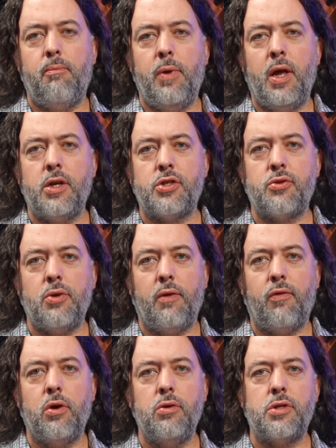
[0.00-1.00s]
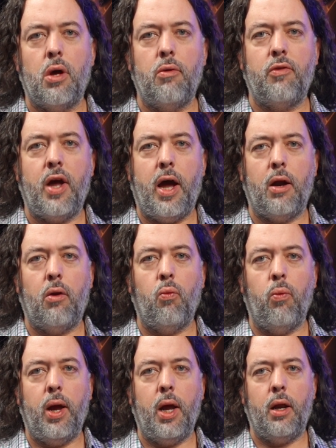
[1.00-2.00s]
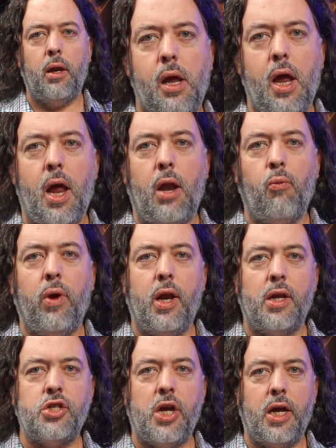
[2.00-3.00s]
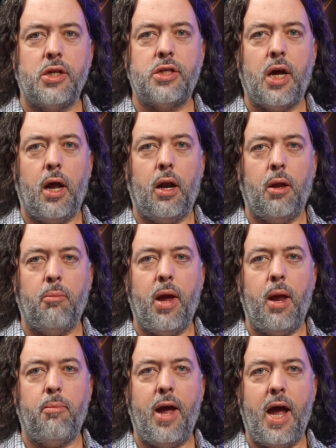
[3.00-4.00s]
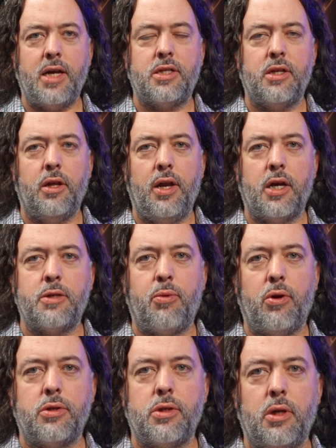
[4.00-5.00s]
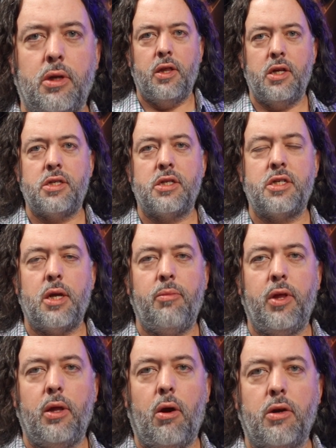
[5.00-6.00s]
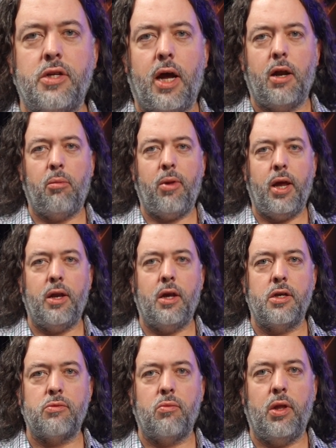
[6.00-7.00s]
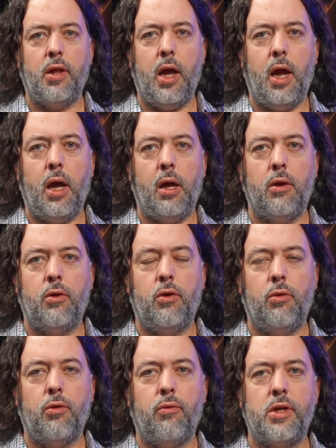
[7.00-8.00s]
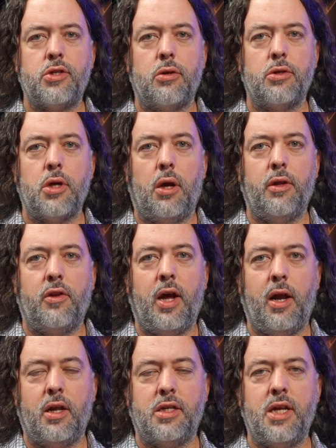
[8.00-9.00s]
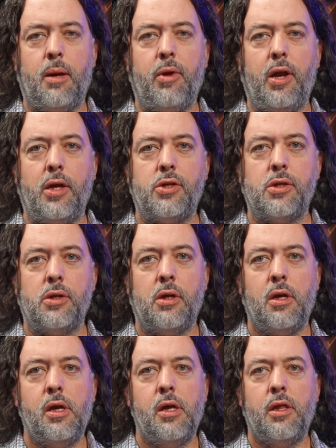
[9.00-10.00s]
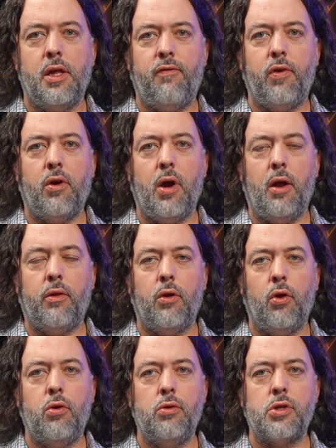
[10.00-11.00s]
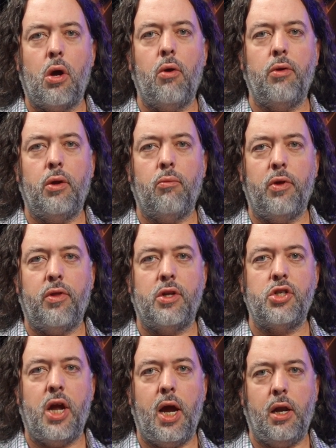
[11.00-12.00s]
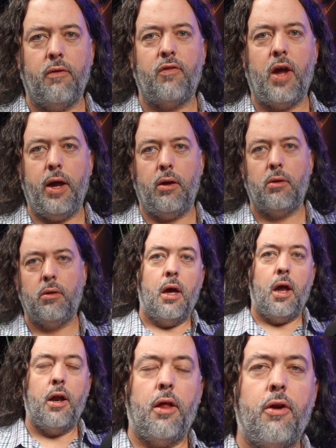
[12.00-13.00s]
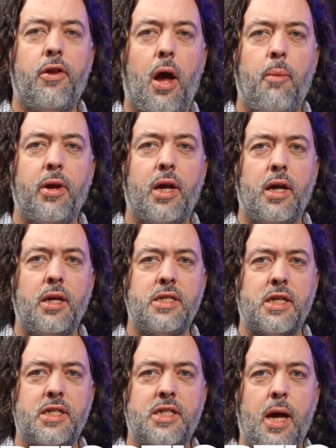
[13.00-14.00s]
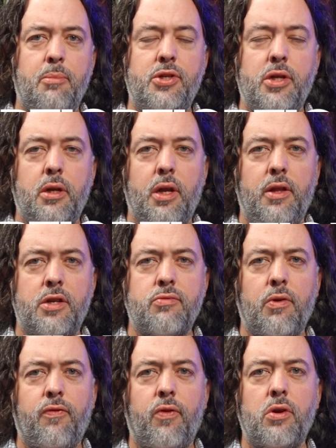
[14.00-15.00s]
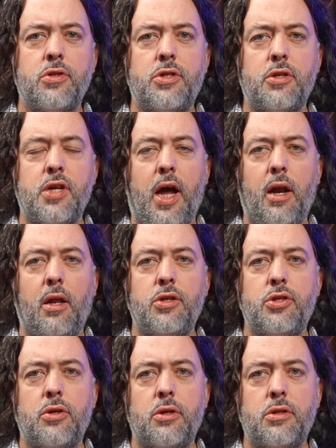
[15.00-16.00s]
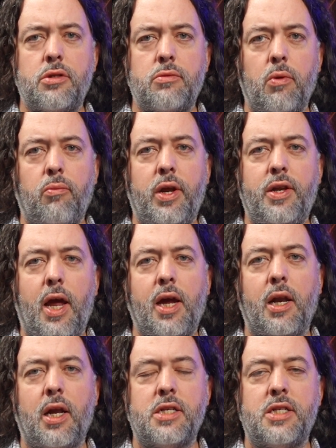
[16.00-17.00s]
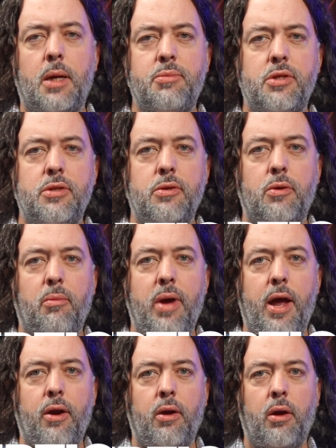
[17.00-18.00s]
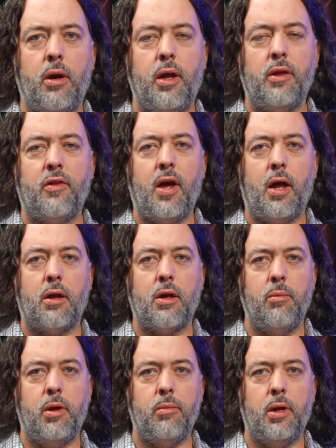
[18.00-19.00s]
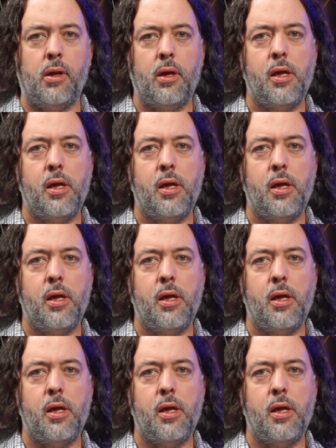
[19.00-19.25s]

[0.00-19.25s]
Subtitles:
history of who's owned title when and when it changed title and passed to the next person. This is something our title plant does when they do the research on the title examination. They figure out who's owned it with a chain of title. Another topic is exception, and this refers to title insurance when we take an exception to a matter in the title commitment